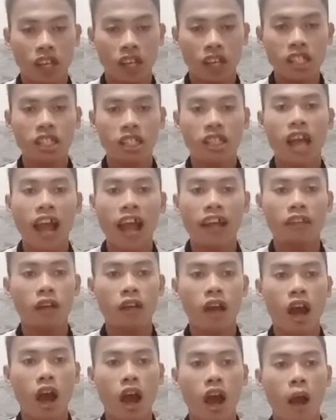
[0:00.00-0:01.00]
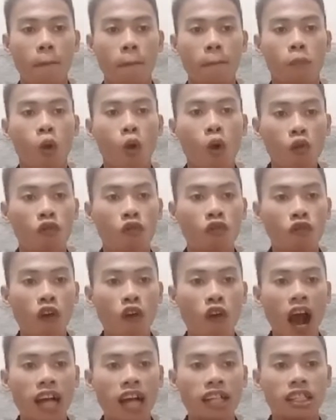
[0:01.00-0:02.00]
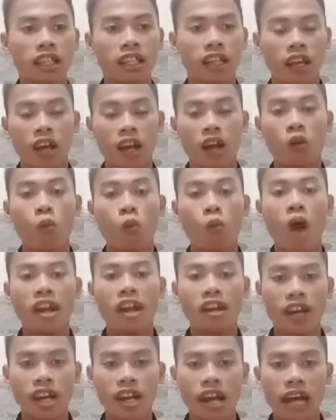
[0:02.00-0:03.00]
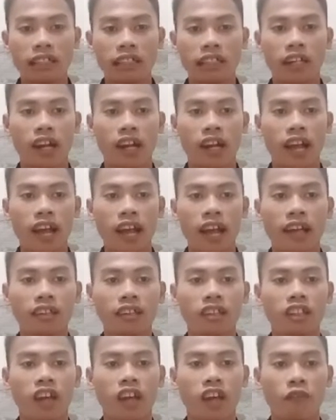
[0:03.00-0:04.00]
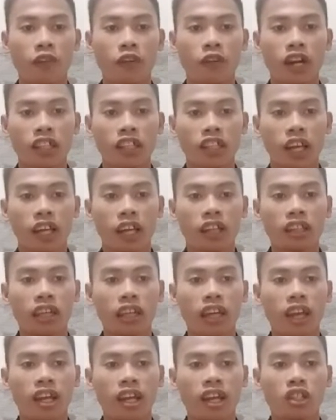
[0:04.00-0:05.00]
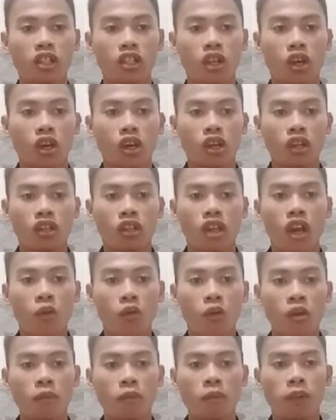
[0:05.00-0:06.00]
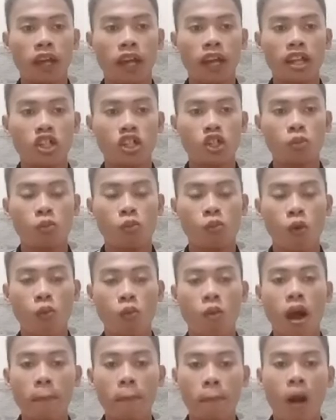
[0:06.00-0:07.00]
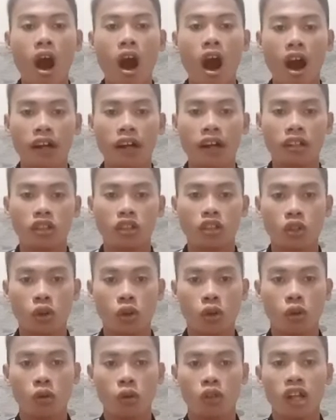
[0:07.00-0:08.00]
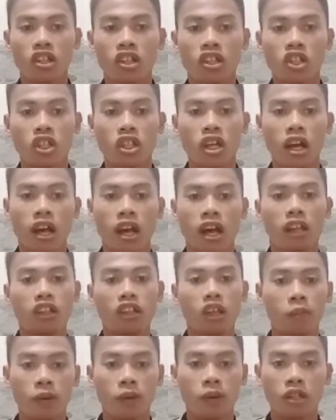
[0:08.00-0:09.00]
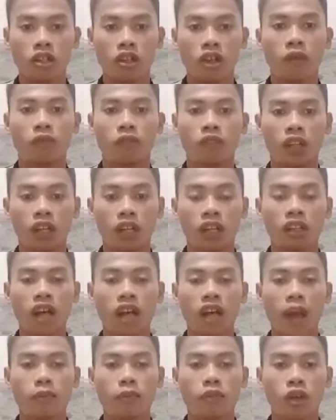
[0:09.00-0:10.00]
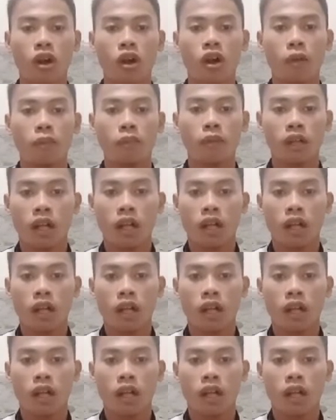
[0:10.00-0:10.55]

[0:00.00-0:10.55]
slide, move fast one another. And the divergent is there were plates move apart. So that's the difference of three types of